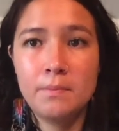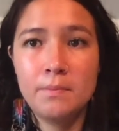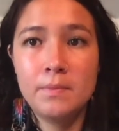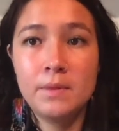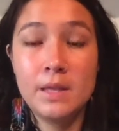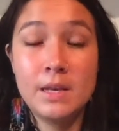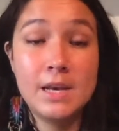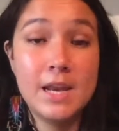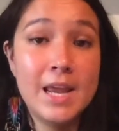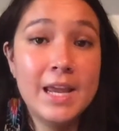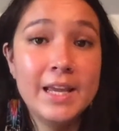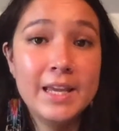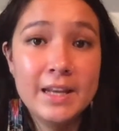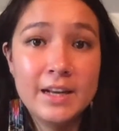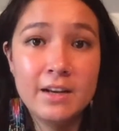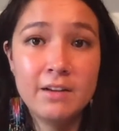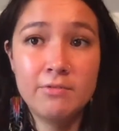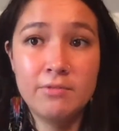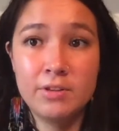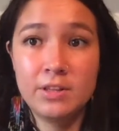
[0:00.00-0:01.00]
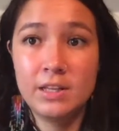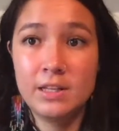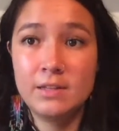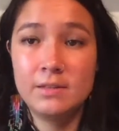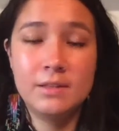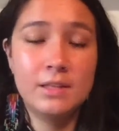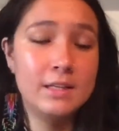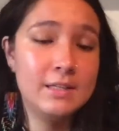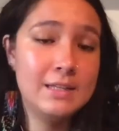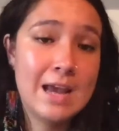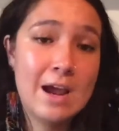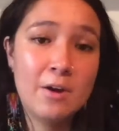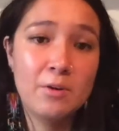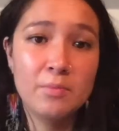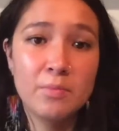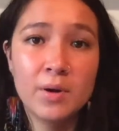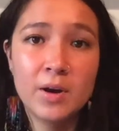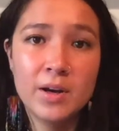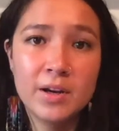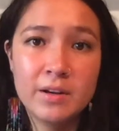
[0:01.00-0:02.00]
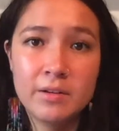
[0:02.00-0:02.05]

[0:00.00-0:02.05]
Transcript: negative or the down part